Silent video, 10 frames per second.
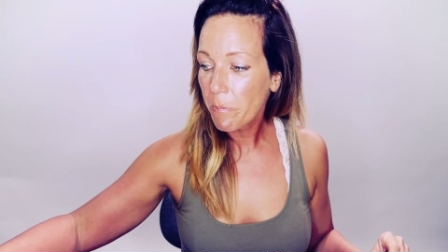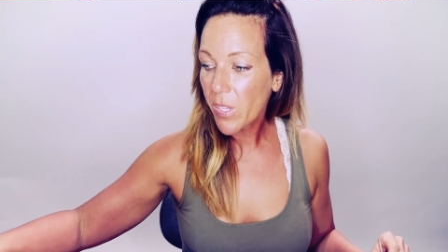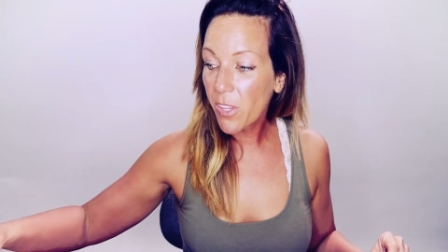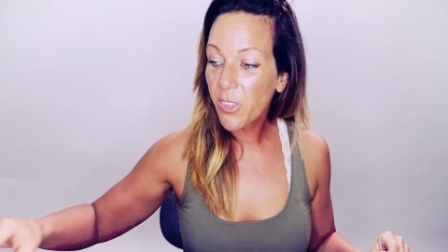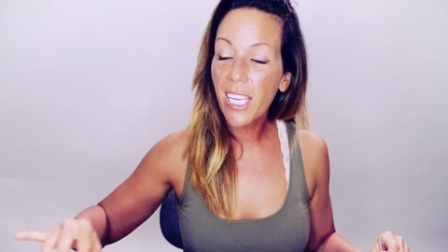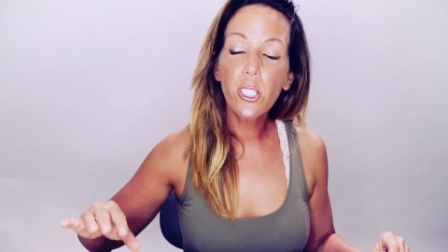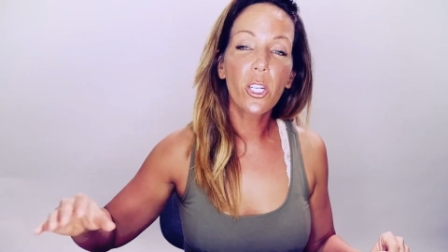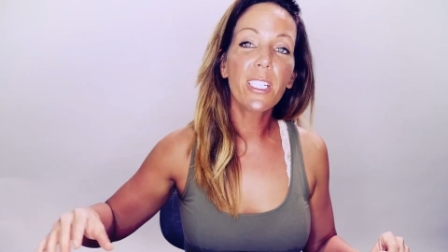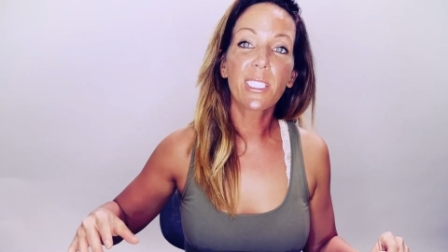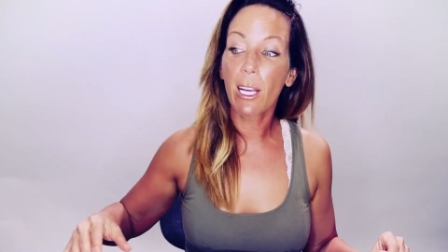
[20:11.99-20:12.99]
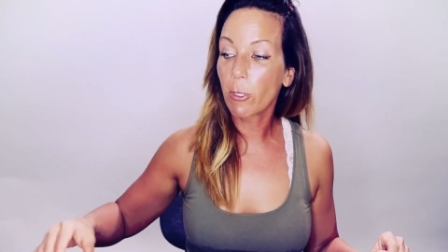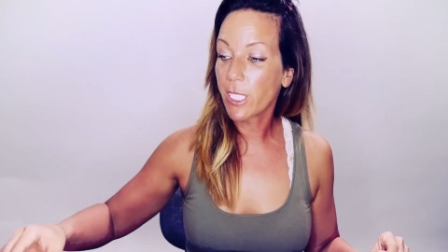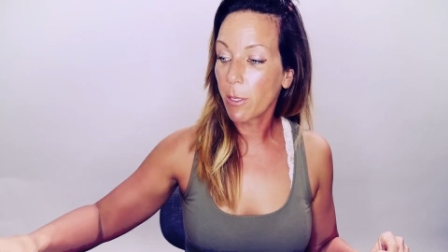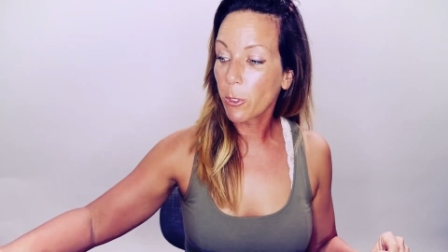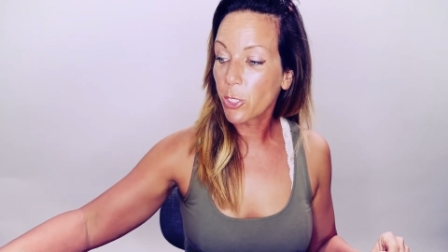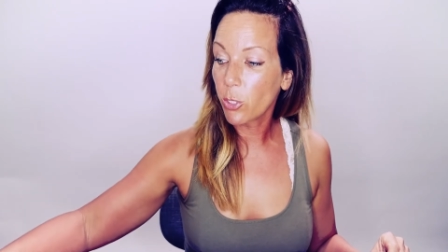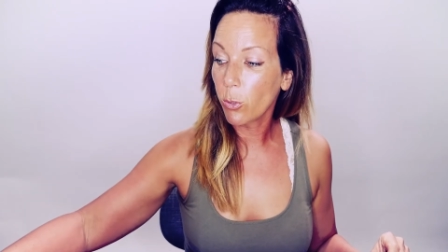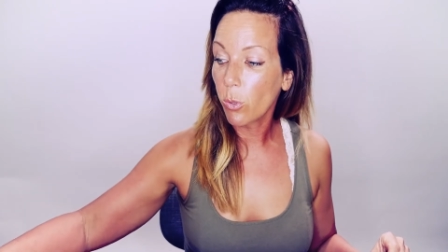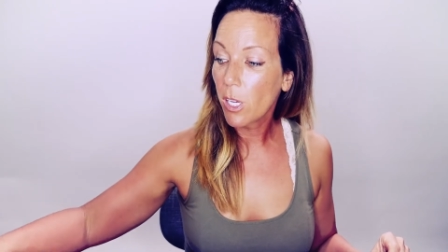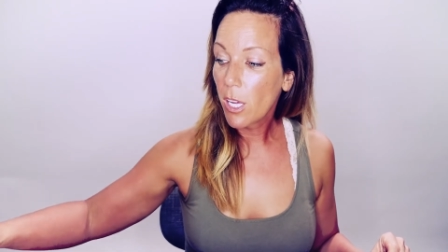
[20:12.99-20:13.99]
And thank goodness I was able
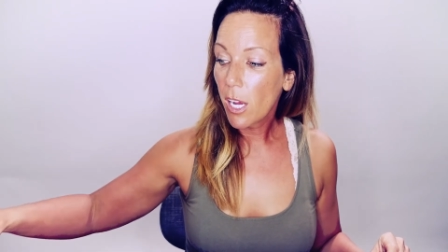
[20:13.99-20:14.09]
to